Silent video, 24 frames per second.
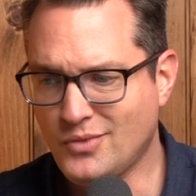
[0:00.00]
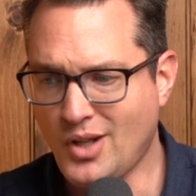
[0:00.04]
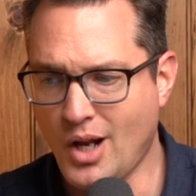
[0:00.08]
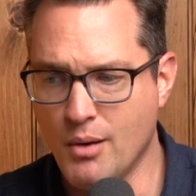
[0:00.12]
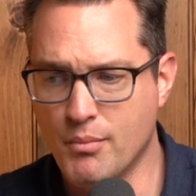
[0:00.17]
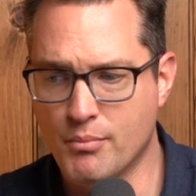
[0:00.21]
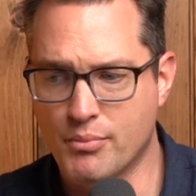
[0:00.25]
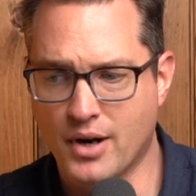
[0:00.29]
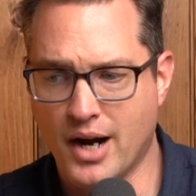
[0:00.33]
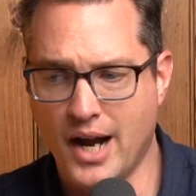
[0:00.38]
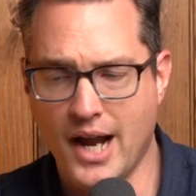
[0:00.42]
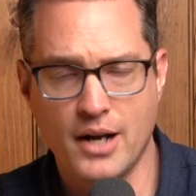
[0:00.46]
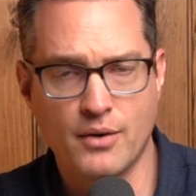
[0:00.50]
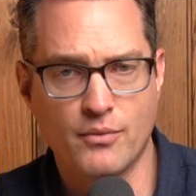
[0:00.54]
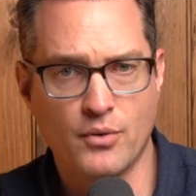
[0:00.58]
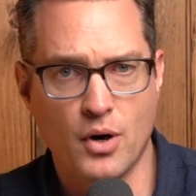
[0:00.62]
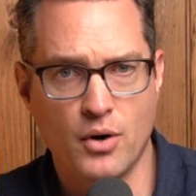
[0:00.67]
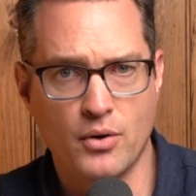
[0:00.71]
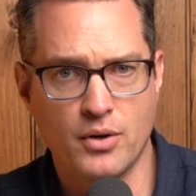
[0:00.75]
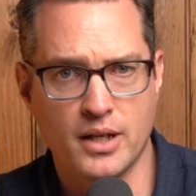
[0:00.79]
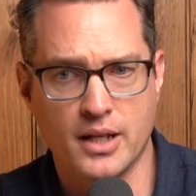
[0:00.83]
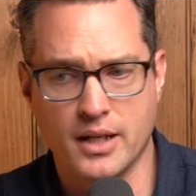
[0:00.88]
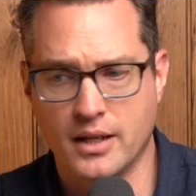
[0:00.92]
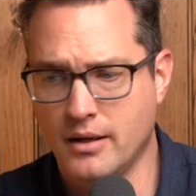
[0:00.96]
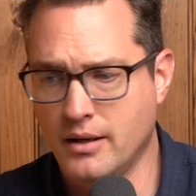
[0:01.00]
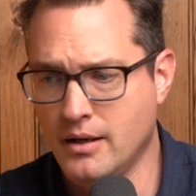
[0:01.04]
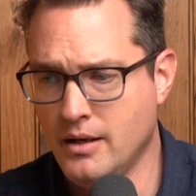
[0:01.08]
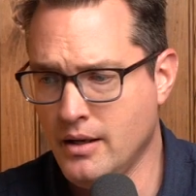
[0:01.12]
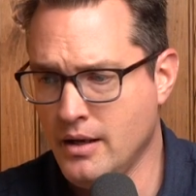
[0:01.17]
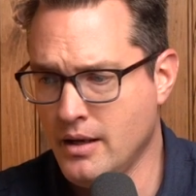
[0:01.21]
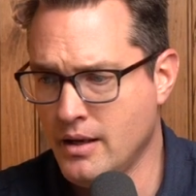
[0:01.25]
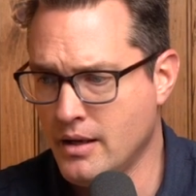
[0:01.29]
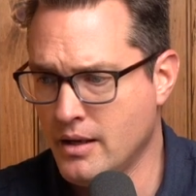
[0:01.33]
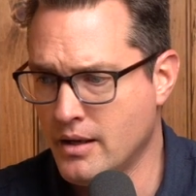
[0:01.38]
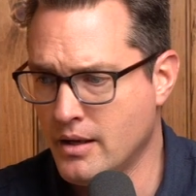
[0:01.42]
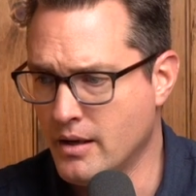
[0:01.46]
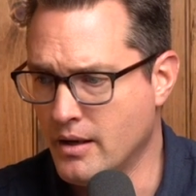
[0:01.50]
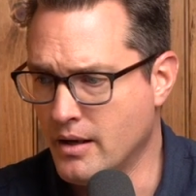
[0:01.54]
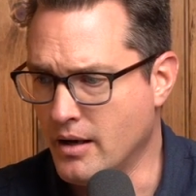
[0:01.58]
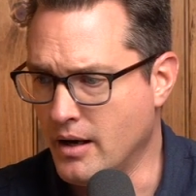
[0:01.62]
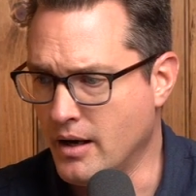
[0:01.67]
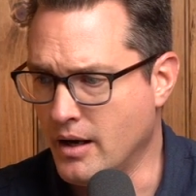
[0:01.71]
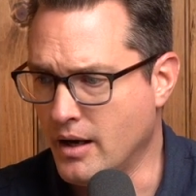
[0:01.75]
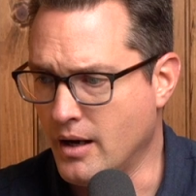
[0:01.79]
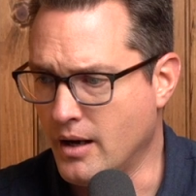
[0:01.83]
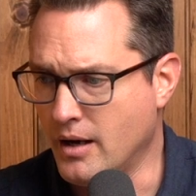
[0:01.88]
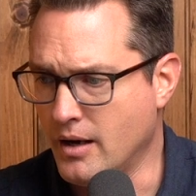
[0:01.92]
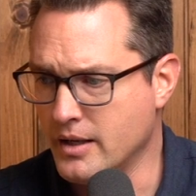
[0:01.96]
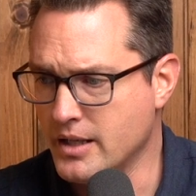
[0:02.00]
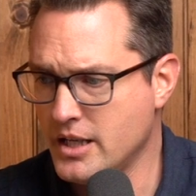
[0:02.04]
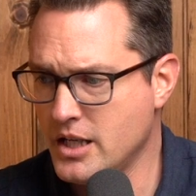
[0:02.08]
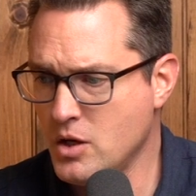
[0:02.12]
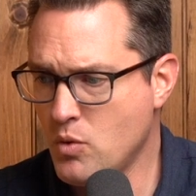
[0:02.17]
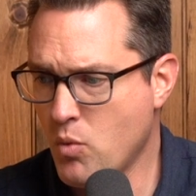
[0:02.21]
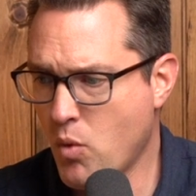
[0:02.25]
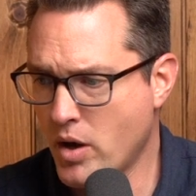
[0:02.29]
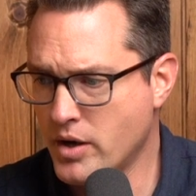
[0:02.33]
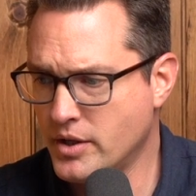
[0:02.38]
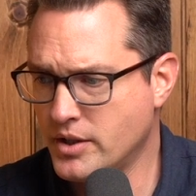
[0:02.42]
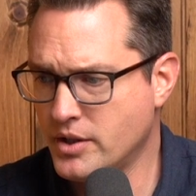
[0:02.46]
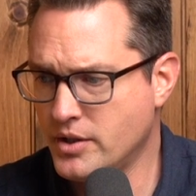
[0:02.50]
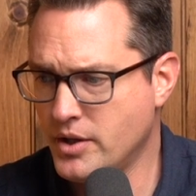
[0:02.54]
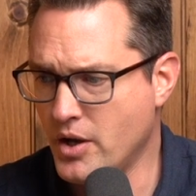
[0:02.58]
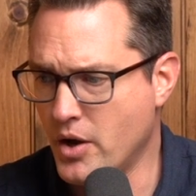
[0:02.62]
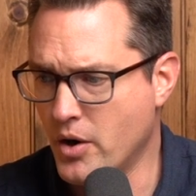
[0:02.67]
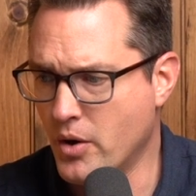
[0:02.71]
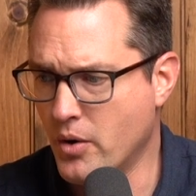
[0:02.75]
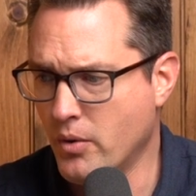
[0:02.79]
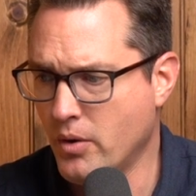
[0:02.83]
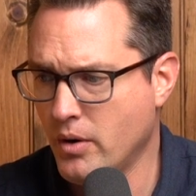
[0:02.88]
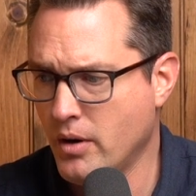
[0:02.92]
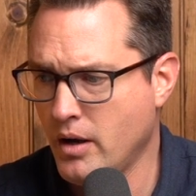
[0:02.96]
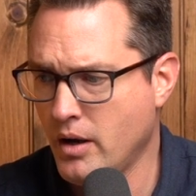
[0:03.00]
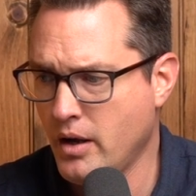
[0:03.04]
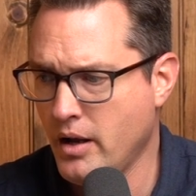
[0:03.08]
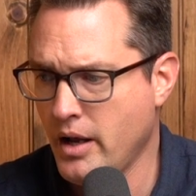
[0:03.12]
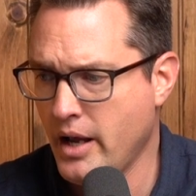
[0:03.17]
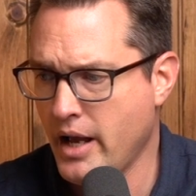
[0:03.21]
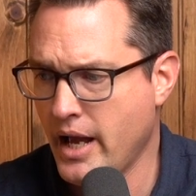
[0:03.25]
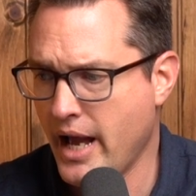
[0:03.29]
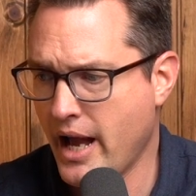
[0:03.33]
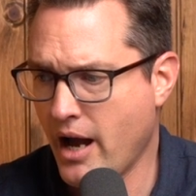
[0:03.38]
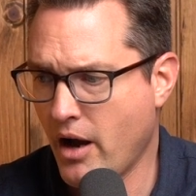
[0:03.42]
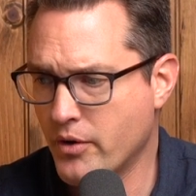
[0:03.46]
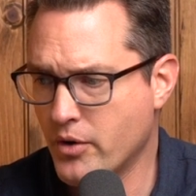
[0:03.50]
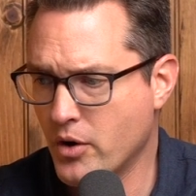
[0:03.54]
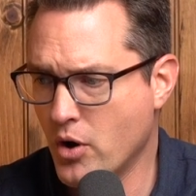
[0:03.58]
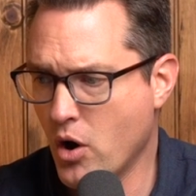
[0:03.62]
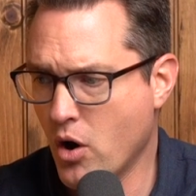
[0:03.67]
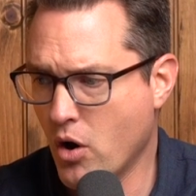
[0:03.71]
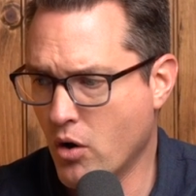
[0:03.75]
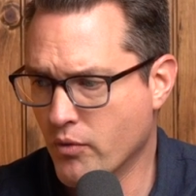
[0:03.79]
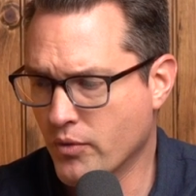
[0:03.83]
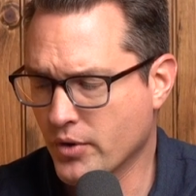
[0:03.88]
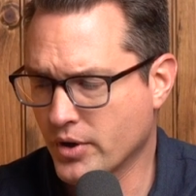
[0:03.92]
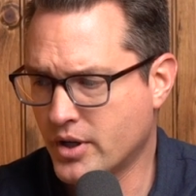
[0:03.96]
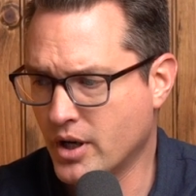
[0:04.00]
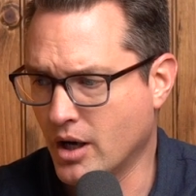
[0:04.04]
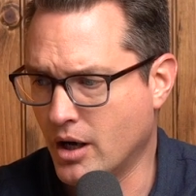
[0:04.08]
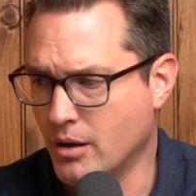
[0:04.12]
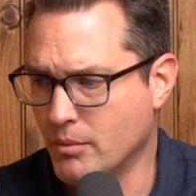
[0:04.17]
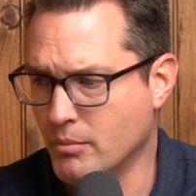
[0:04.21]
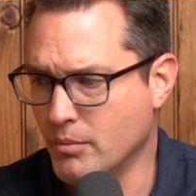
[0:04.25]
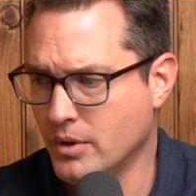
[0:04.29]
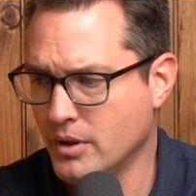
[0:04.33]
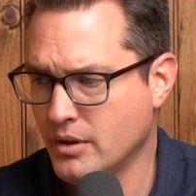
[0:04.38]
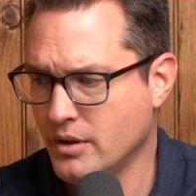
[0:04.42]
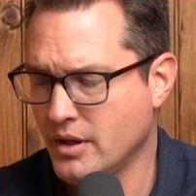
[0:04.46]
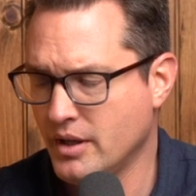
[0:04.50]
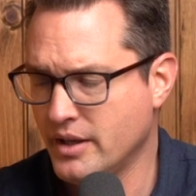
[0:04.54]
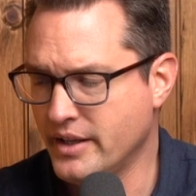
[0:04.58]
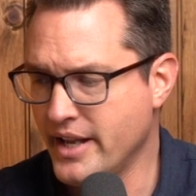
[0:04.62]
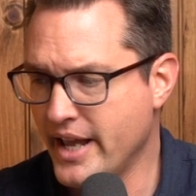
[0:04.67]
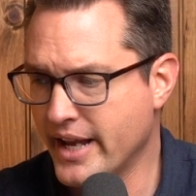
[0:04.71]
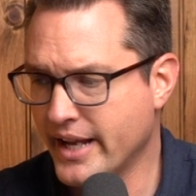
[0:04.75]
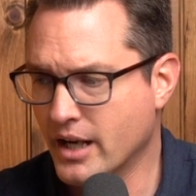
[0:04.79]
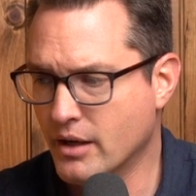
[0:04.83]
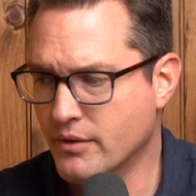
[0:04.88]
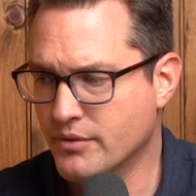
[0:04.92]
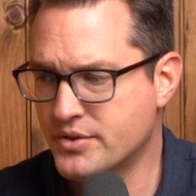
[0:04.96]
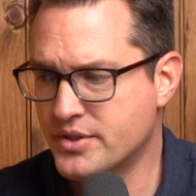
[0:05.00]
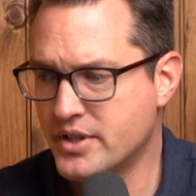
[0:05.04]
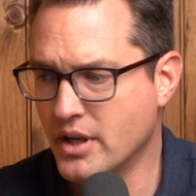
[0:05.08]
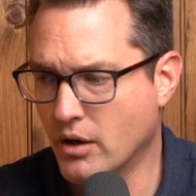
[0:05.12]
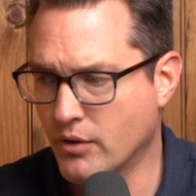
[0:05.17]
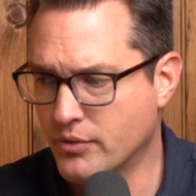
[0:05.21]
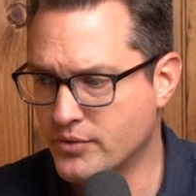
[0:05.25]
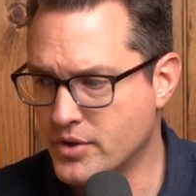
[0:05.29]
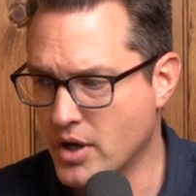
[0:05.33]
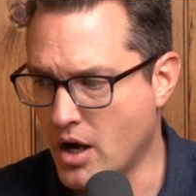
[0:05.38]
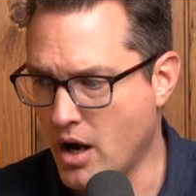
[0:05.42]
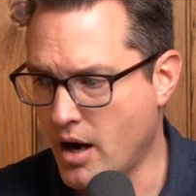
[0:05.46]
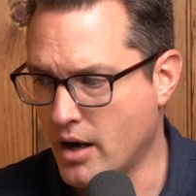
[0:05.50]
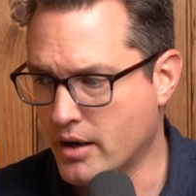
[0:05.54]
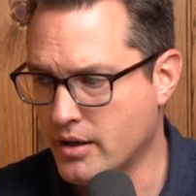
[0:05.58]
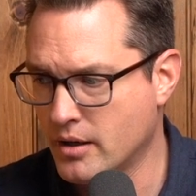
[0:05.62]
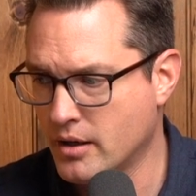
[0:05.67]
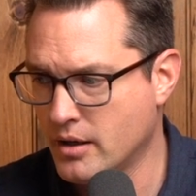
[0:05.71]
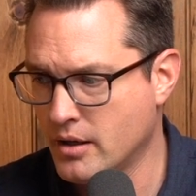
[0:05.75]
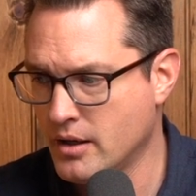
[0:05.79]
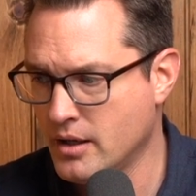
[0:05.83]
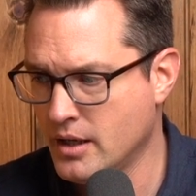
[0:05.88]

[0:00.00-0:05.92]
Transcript: Brian wrote in, he wanted to know how to overcome negative self-talk.